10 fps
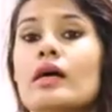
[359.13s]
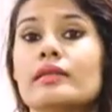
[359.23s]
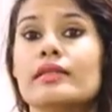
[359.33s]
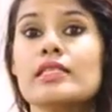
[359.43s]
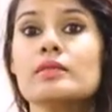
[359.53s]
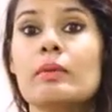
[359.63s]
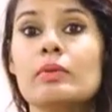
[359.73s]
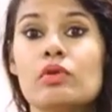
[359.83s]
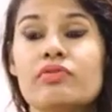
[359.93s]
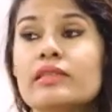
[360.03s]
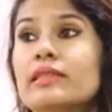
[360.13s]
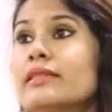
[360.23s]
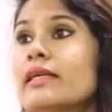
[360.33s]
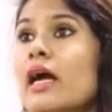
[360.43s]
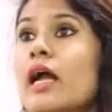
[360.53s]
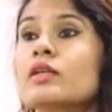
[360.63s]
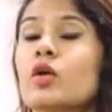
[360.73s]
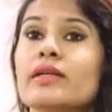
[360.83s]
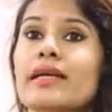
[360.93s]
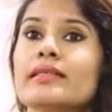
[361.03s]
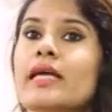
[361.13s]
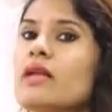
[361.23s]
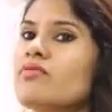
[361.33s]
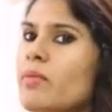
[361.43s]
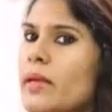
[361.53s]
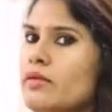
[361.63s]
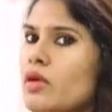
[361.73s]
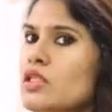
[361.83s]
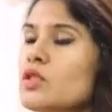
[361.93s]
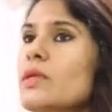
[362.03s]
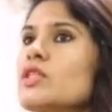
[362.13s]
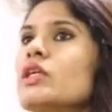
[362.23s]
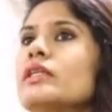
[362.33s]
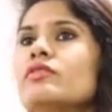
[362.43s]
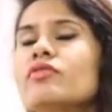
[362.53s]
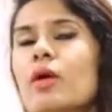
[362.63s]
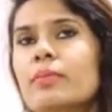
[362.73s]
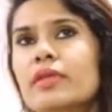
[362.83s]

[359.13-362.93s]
These people will feel that they are not getting help from anyone, especially from